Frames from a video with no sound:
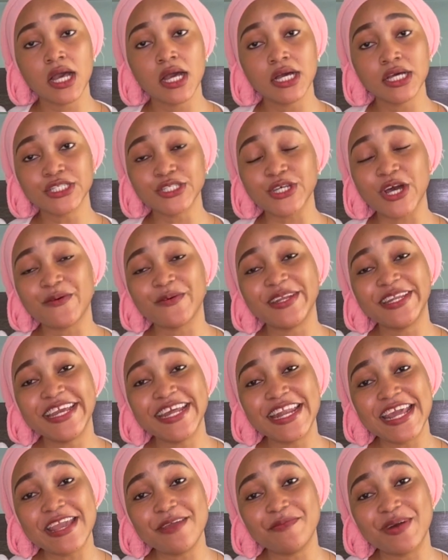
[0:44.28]
So our dear
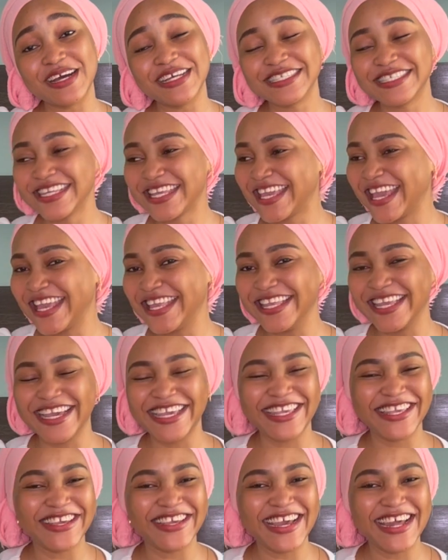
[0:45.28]
neighbors, Kenya,
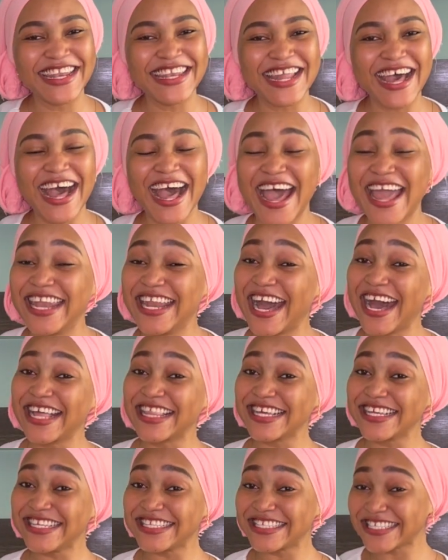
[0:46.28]
Uganda, and
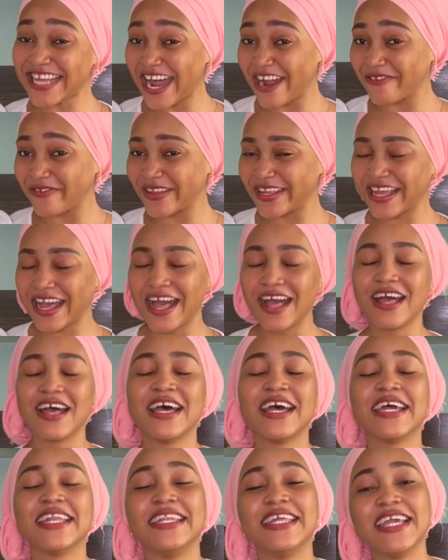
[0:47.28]
other East Africa,
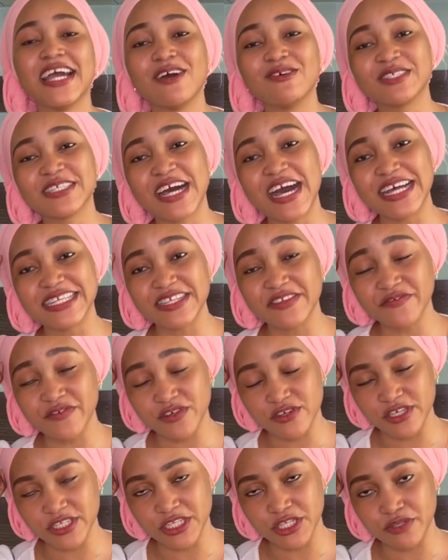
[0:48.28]
D House hasn't
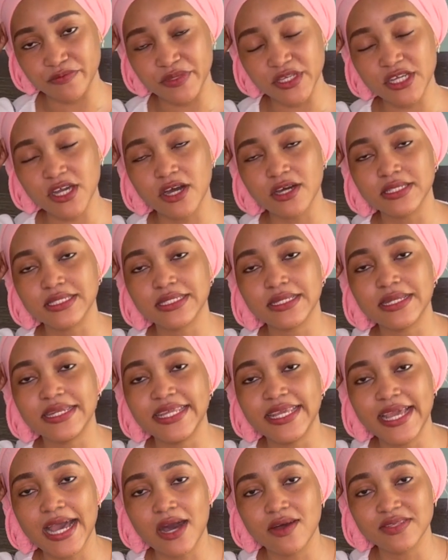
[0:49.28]
forgotten you, because
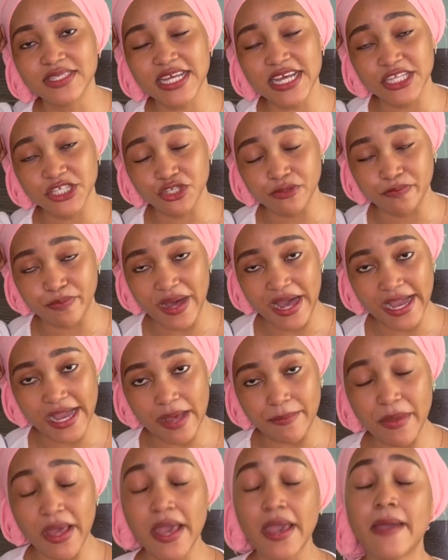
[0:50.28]
D House has your
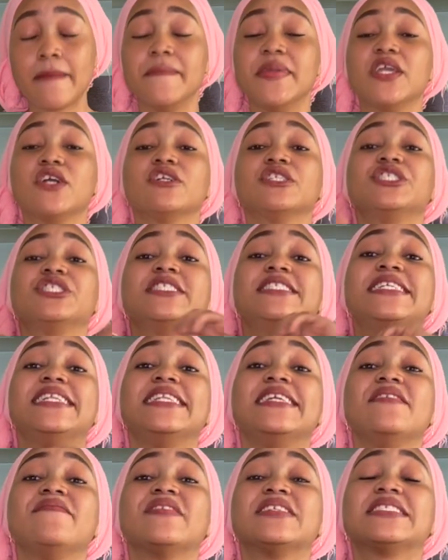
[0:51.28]
backup, because she
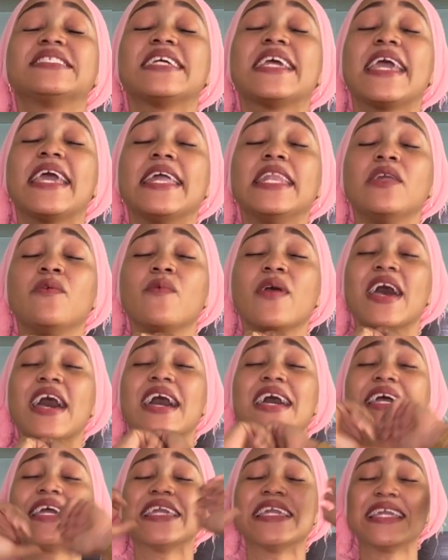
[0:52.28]
delivers
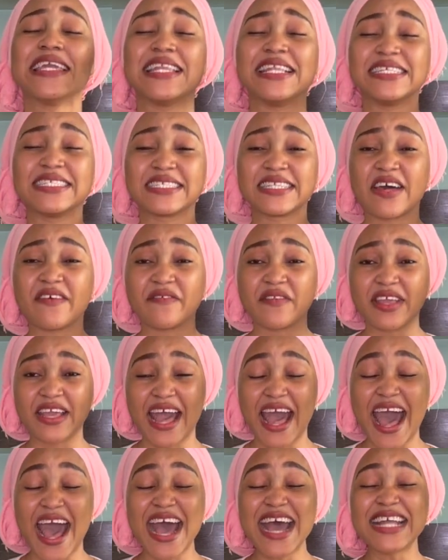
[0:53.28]
anywhere in East Africa
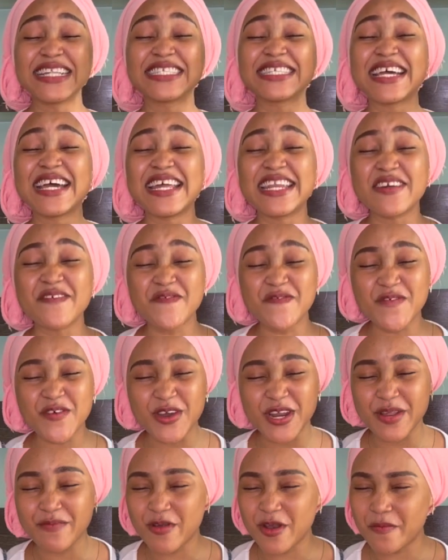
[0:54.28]
at an
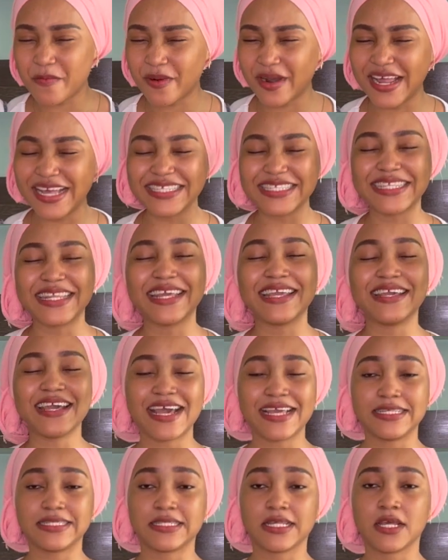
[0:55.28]
affordable price. Like,
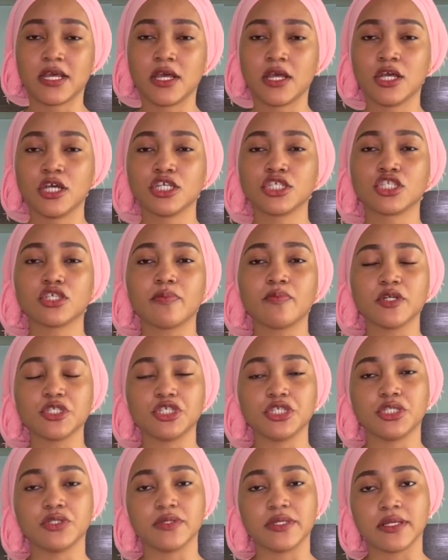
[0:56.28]
guys, stop what
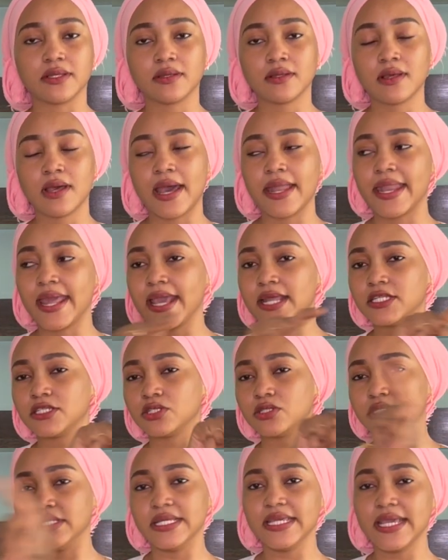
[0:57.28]
you're doing and head
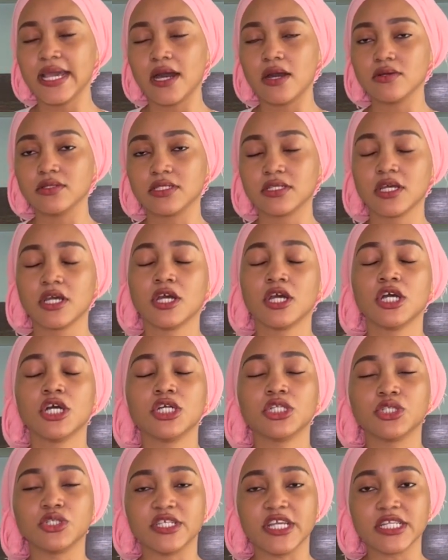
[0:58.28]
to D House
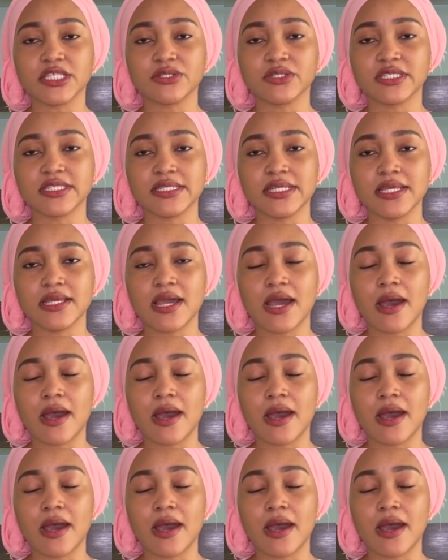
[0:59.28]
to get to see